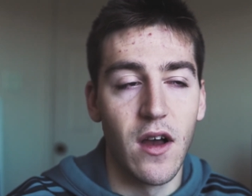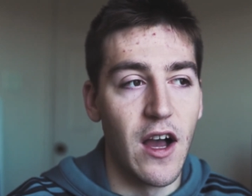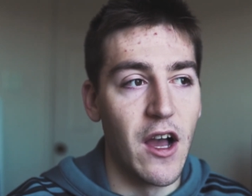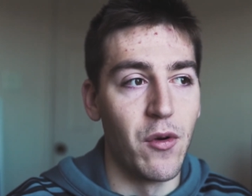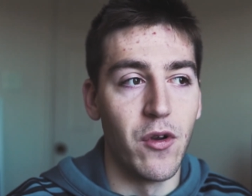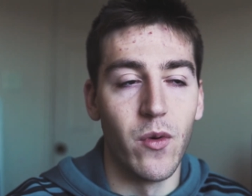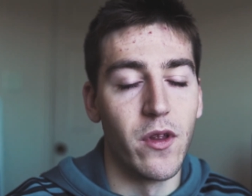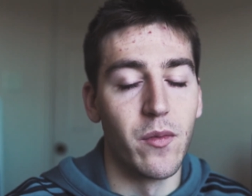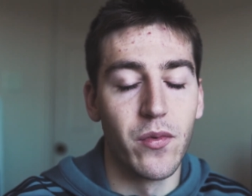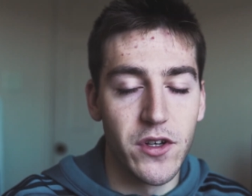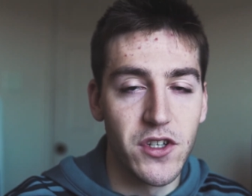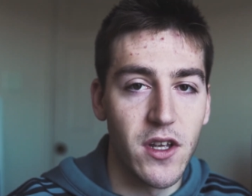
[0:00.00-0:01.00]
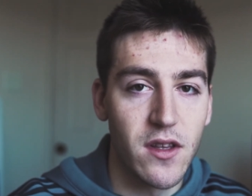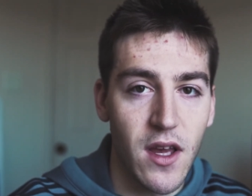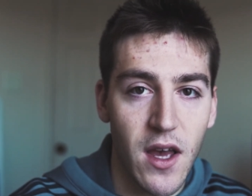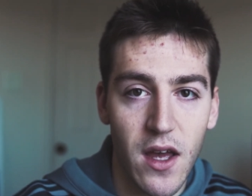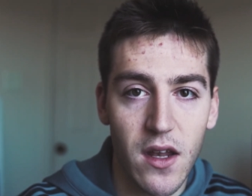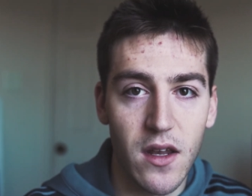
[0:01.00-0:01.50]
I would really appreciate
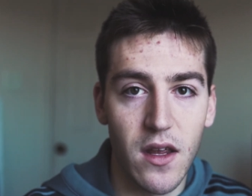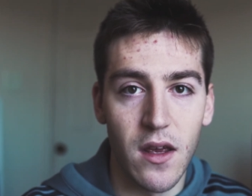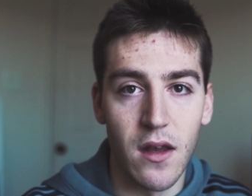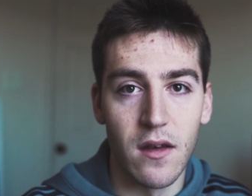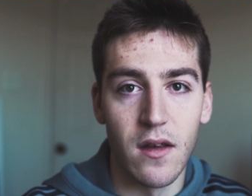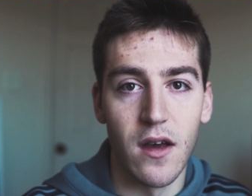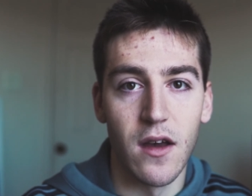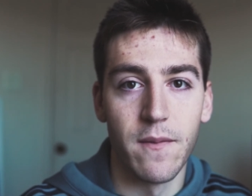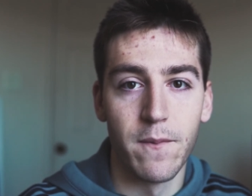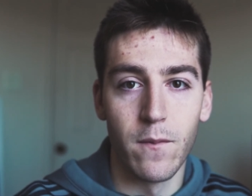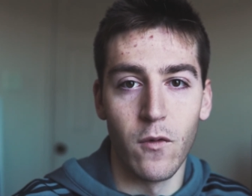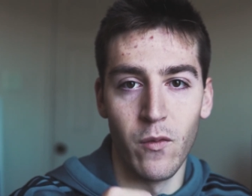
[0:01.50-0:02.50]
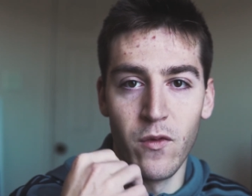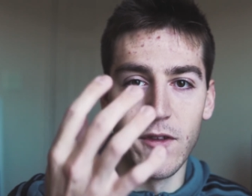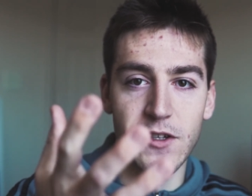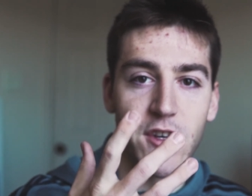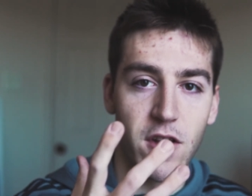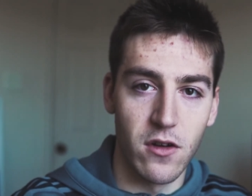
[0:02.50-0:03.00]
that, and we'll move
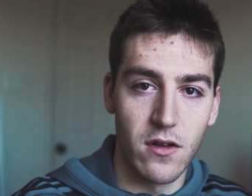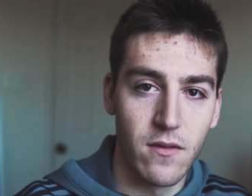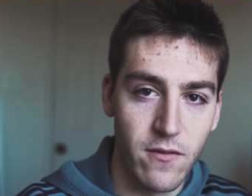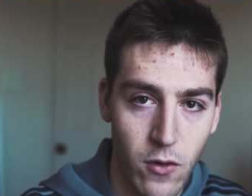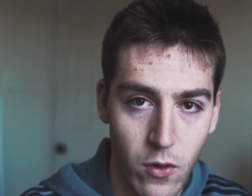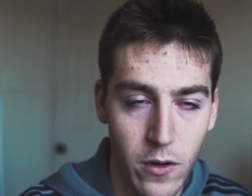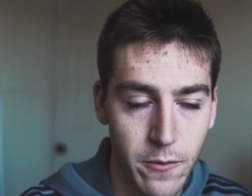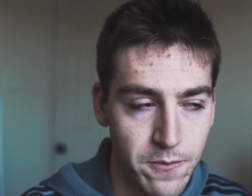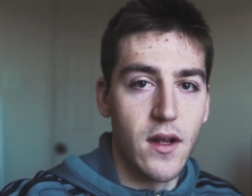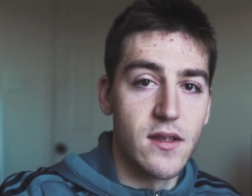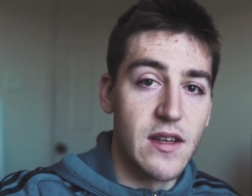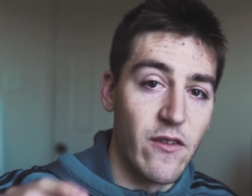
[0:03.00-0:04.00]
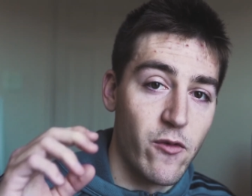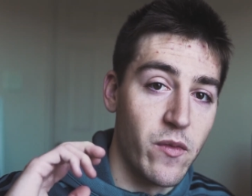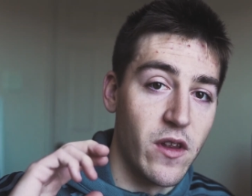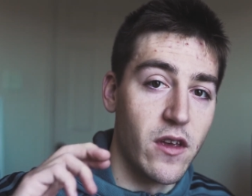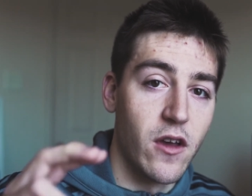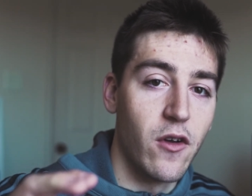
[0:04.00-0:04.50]
this channel forward. It's time for me
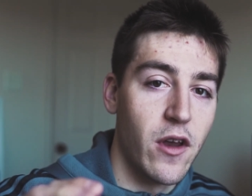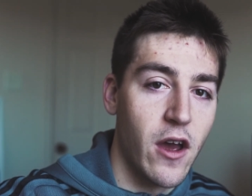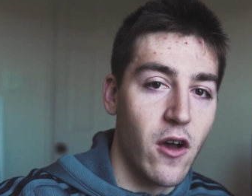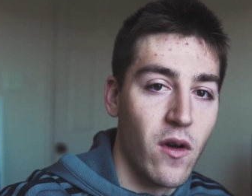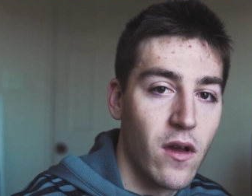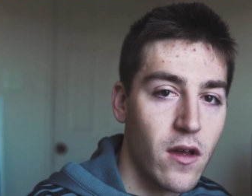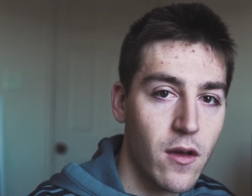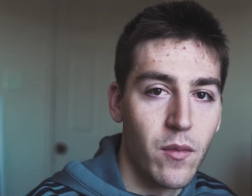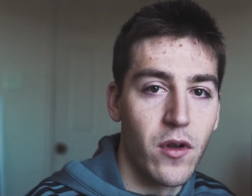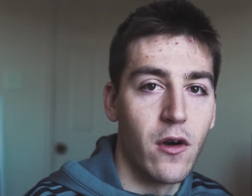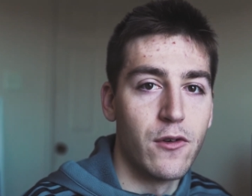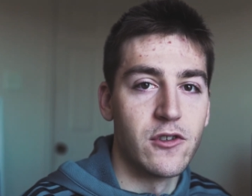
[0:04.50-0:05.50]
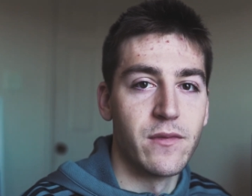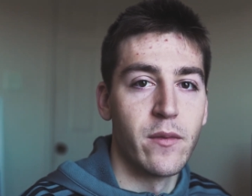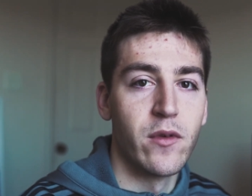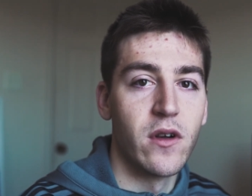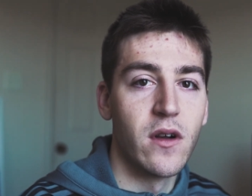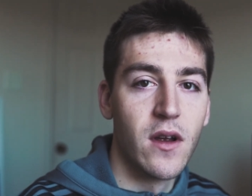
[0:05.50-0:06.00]
to go now, but always
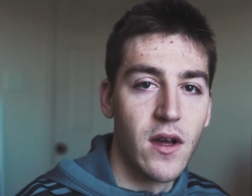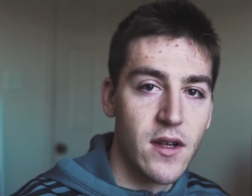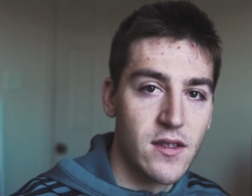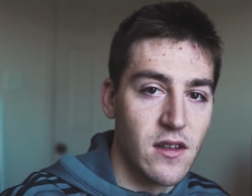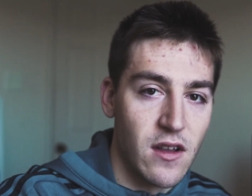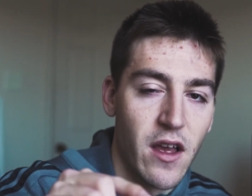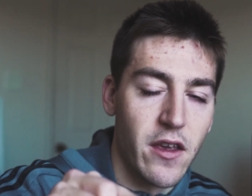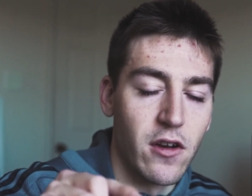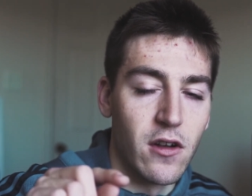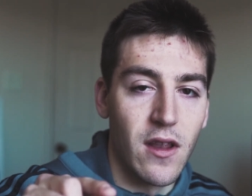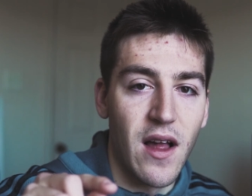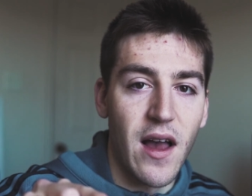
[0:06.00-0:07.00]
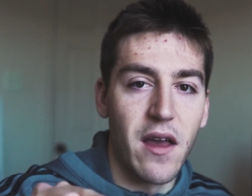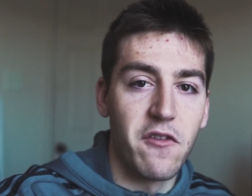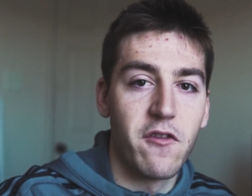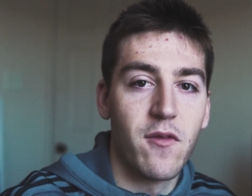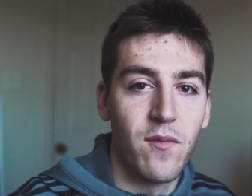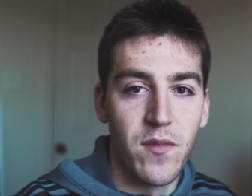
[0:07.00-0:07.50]
remember to let your life
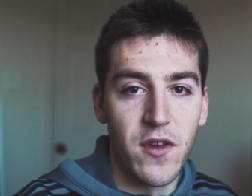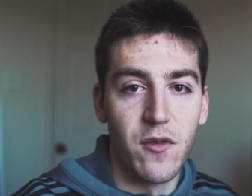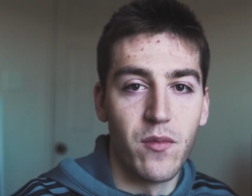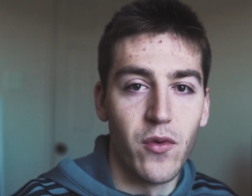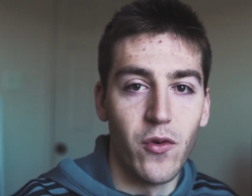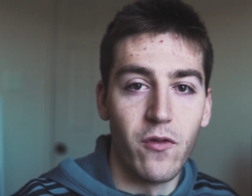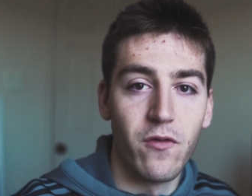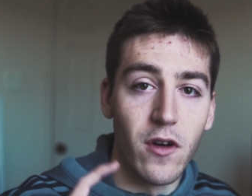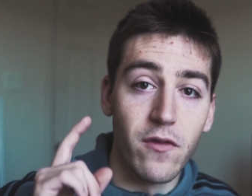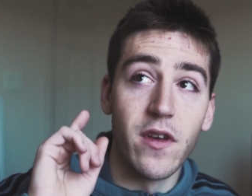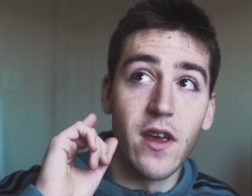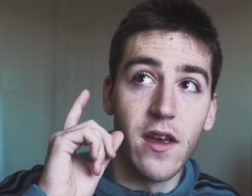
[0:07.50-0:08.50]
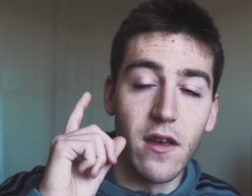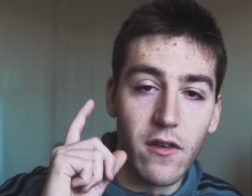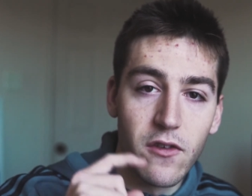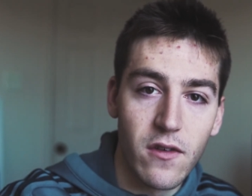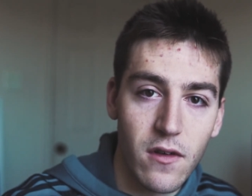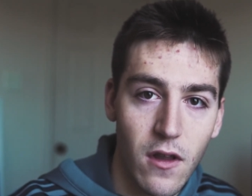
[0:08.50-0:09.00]
be the proof of
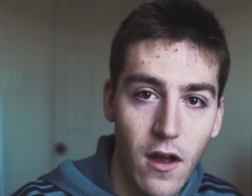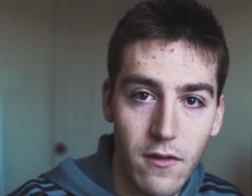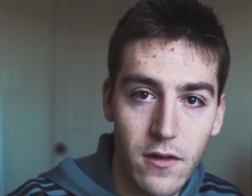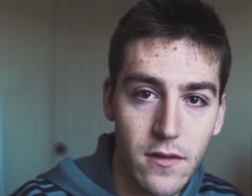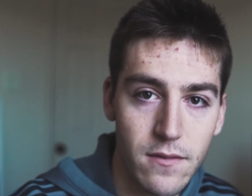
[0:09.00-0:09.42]
his love.